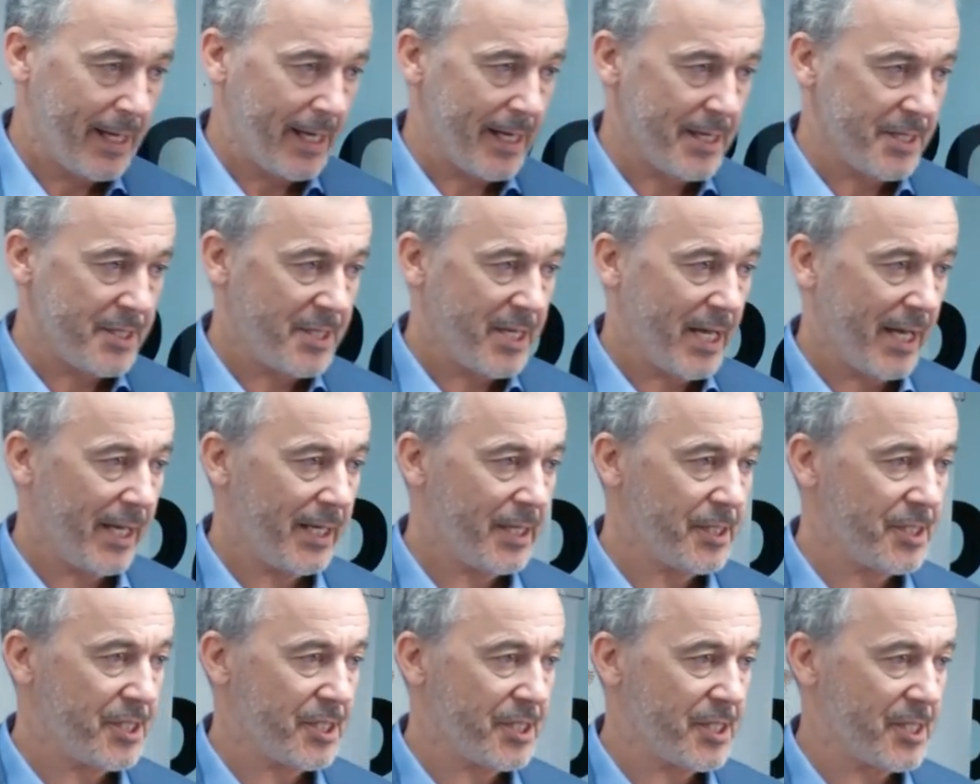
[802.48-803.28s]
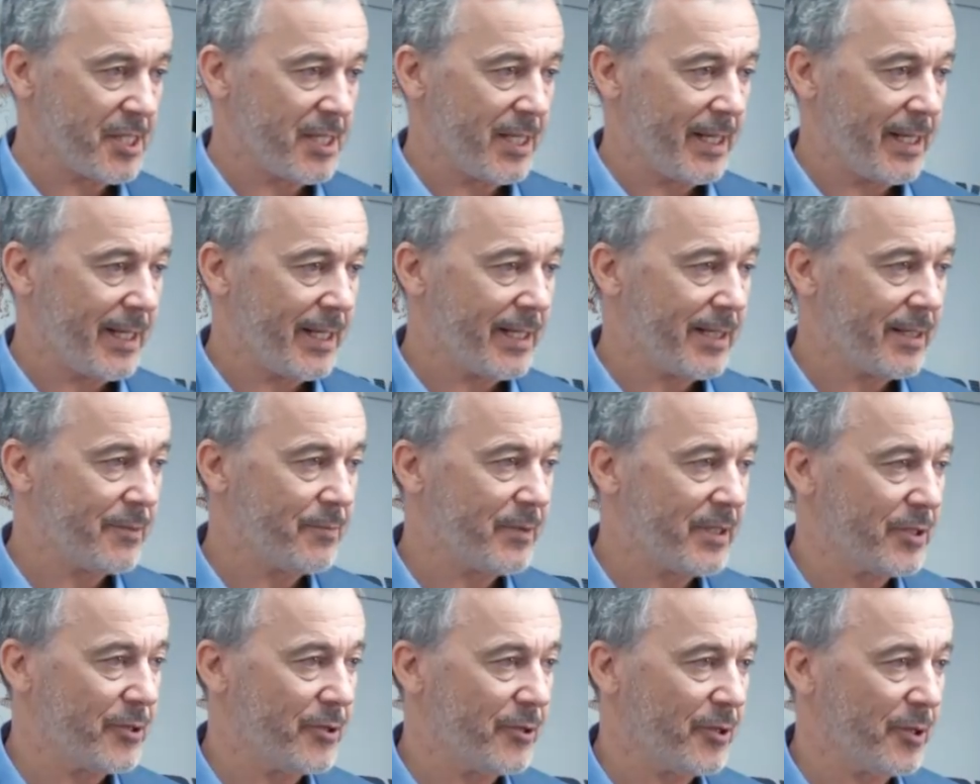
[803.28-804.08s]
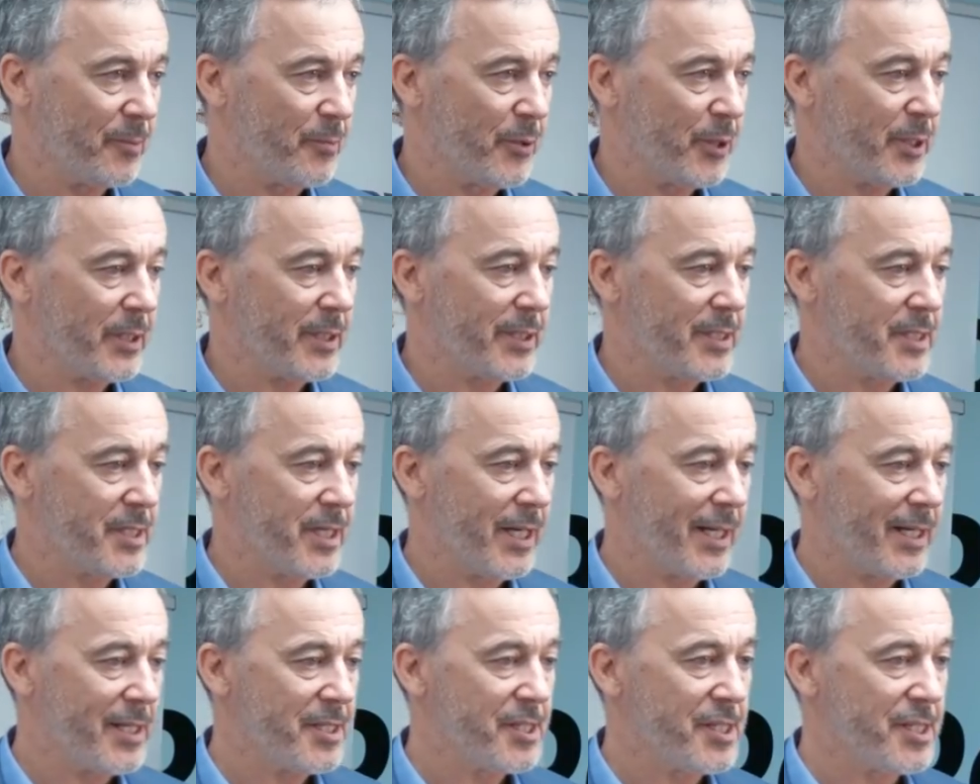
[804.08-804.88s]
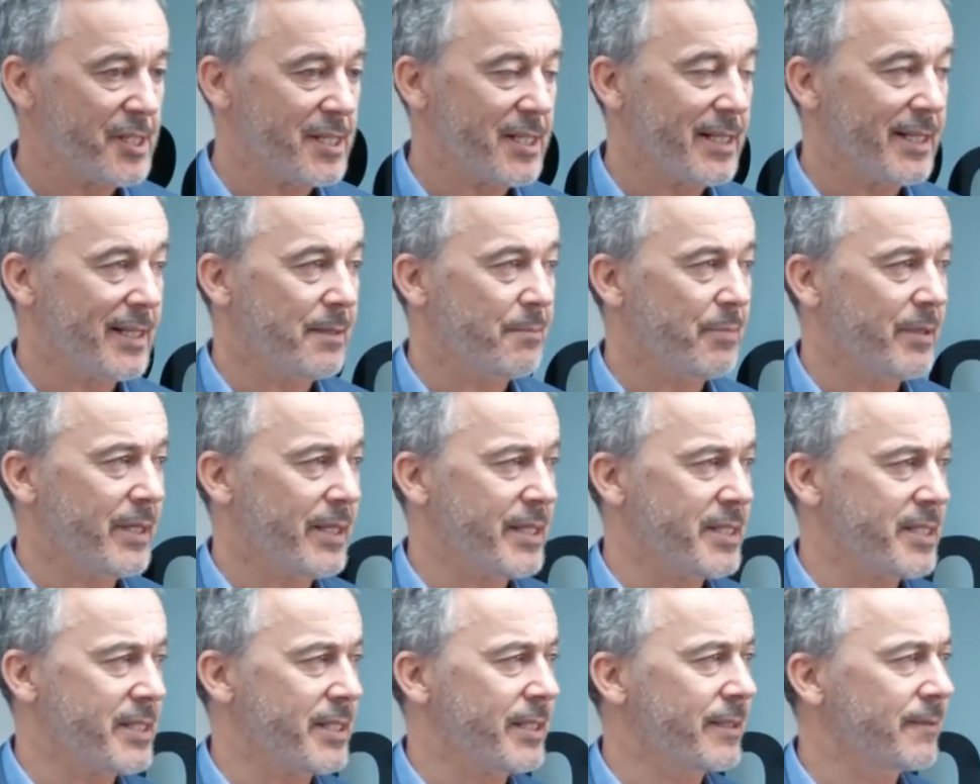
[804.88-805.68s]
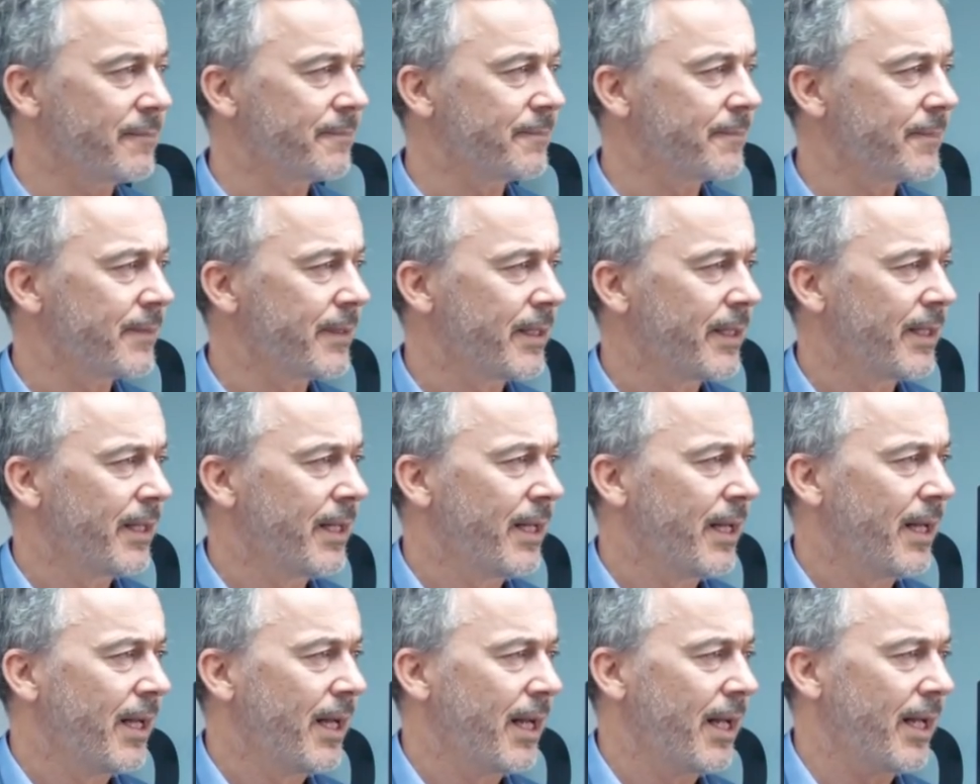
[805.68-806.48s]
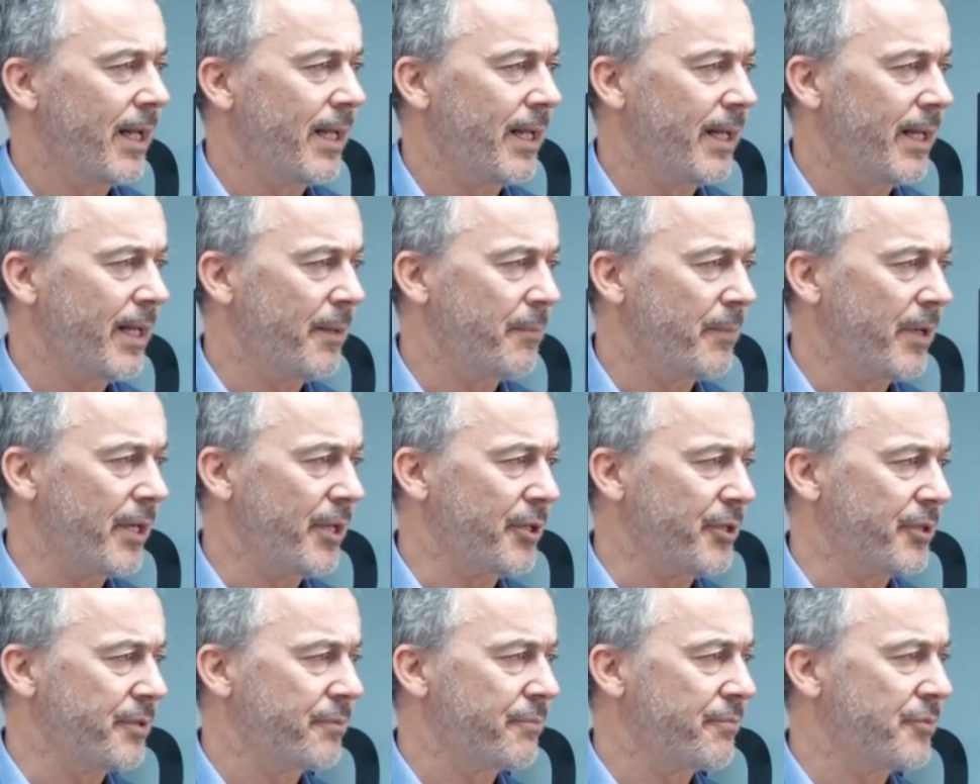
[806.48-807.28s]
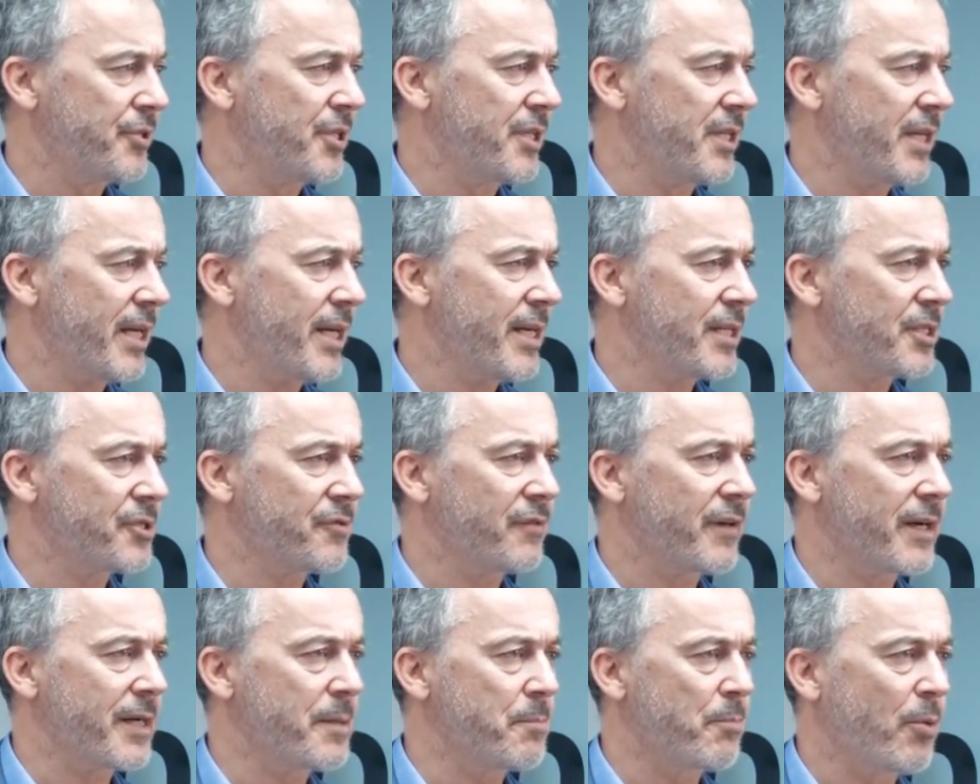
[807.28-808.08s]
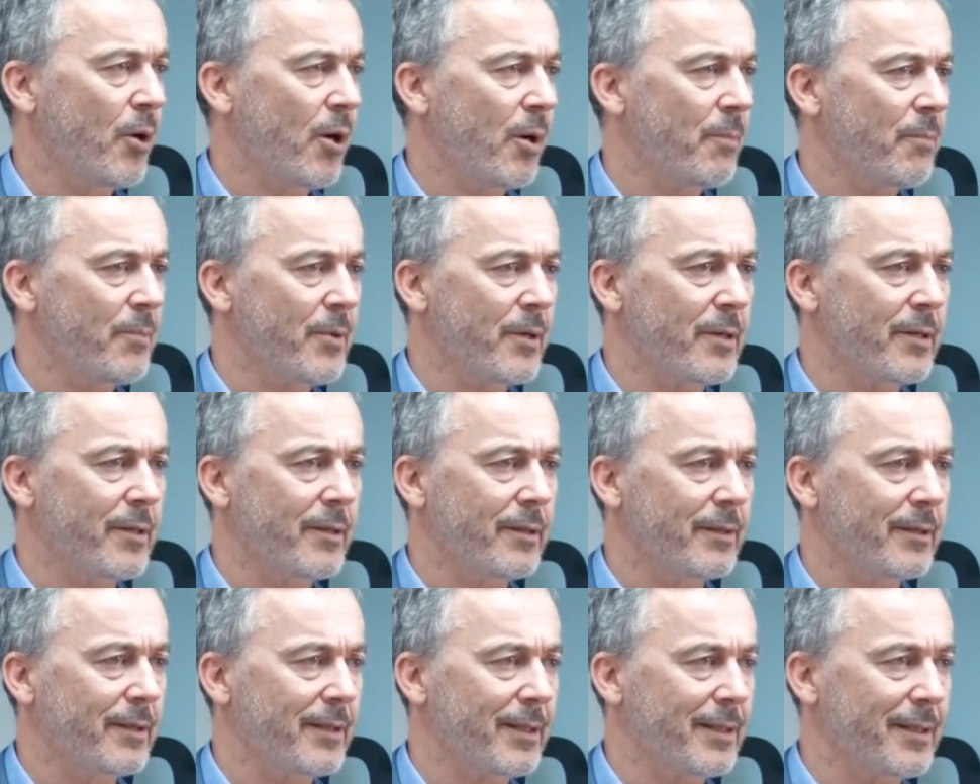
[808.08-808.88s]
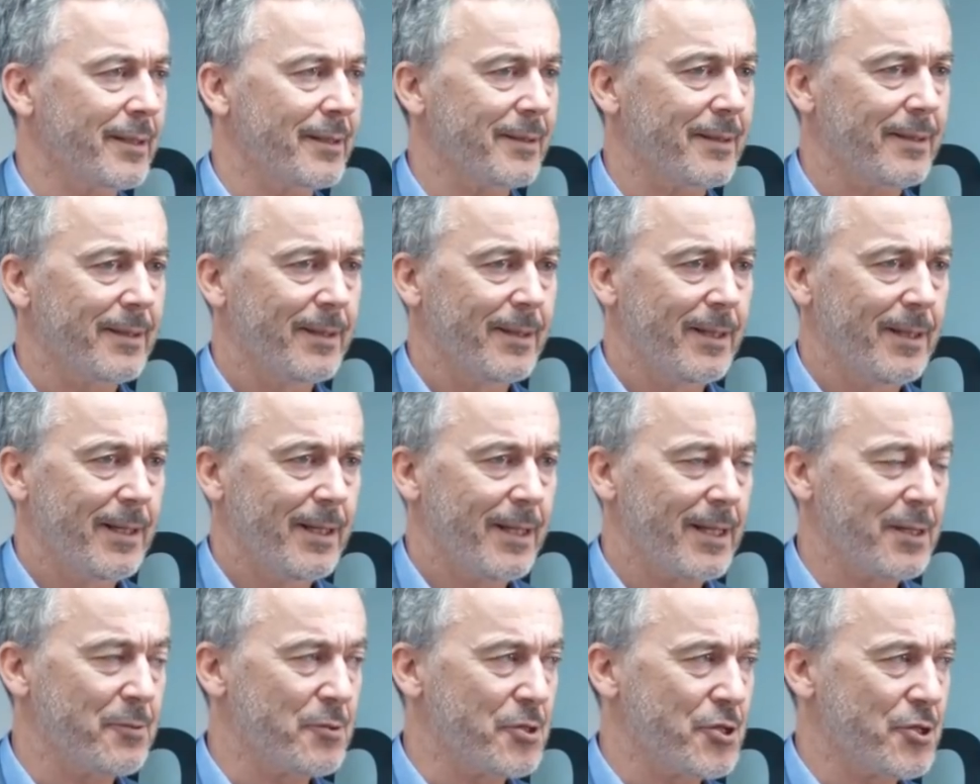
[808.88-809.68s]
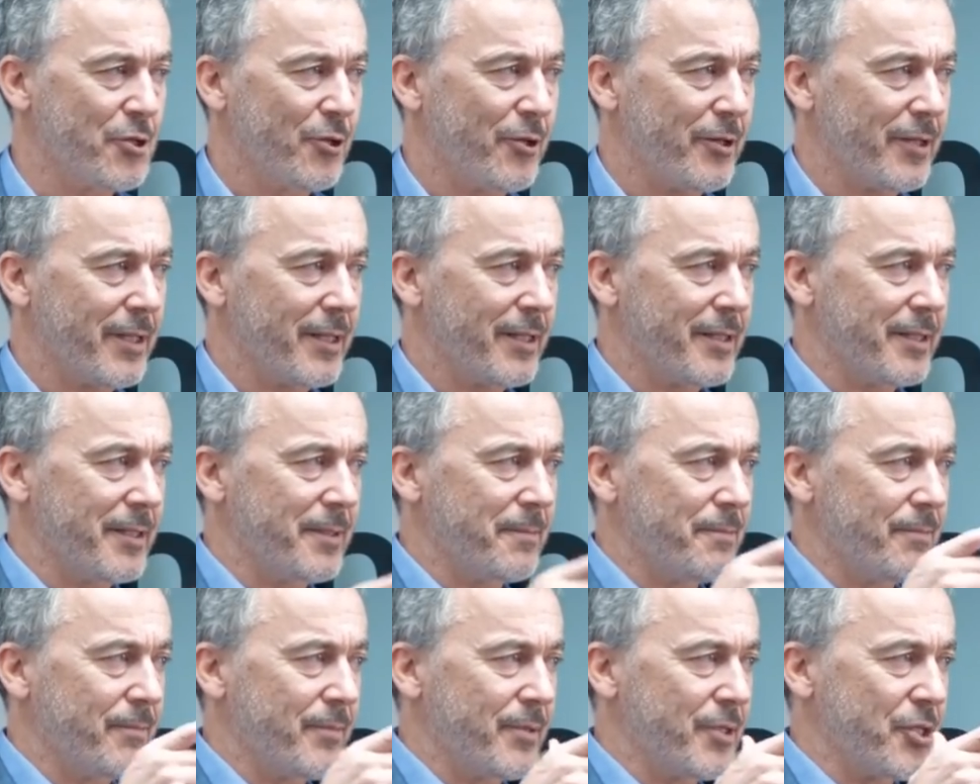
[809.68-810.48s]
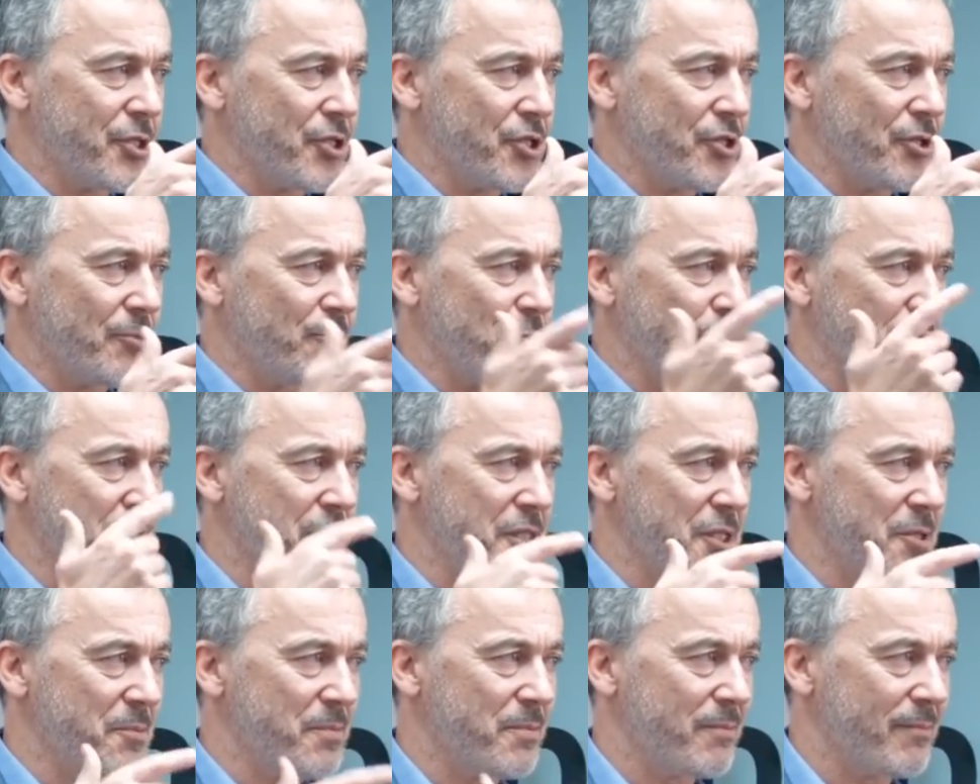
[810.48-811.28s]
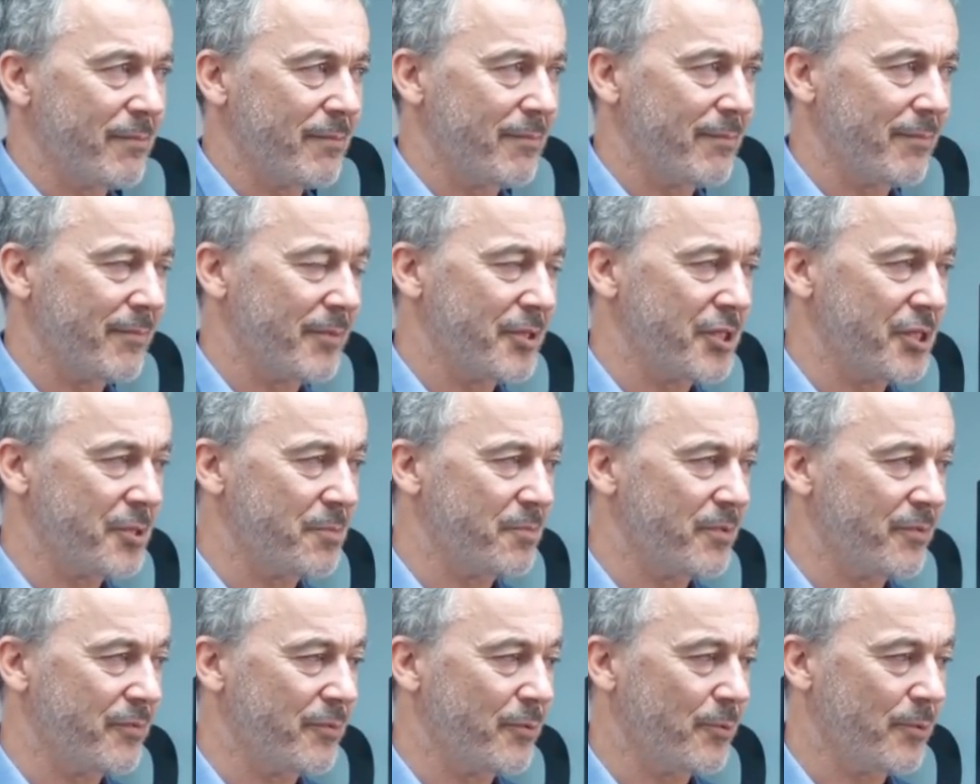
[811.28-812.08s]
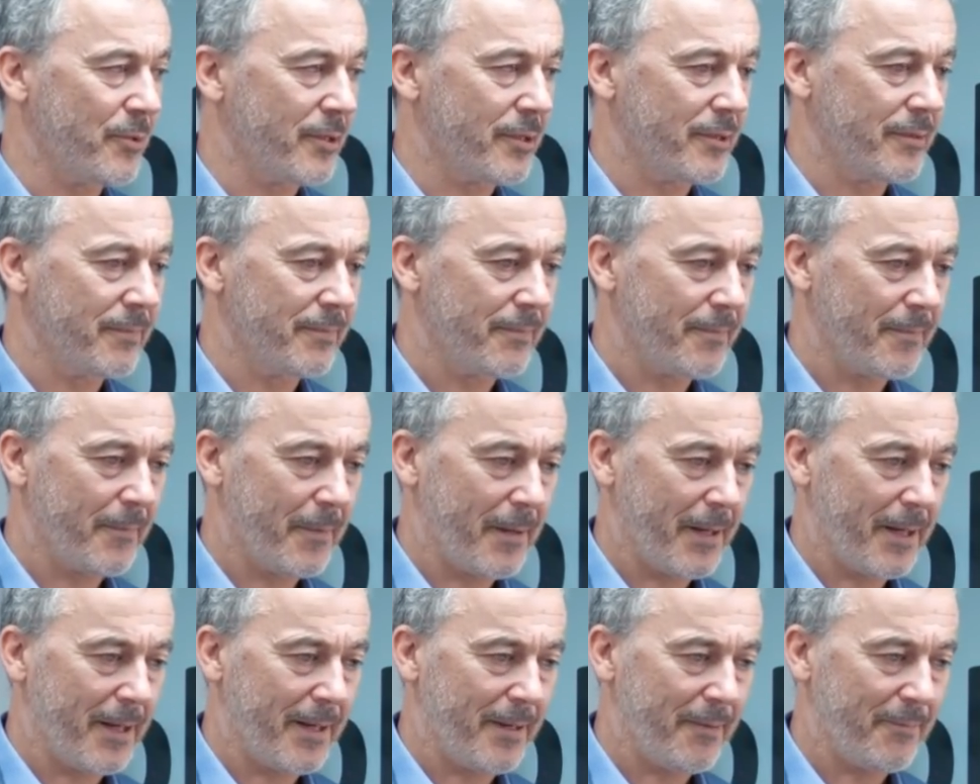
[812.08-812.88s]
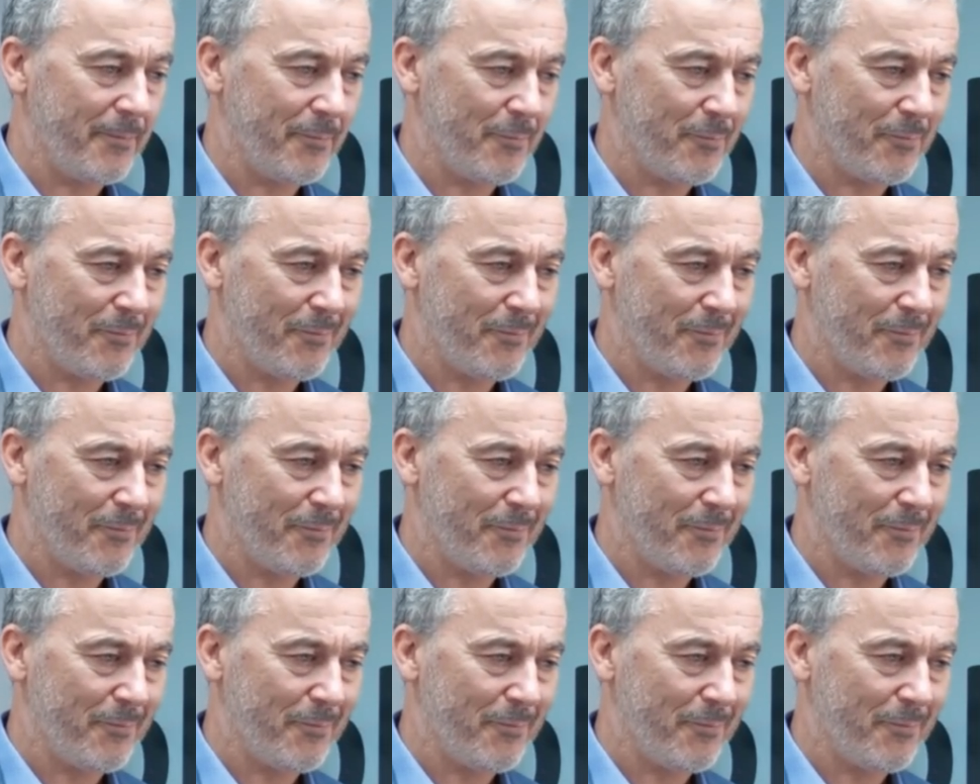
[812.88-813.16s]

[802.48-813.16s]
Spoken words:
Intelligence-led, we talk about intelligence-led policing, and today it's very popular. I was talking to someone just before I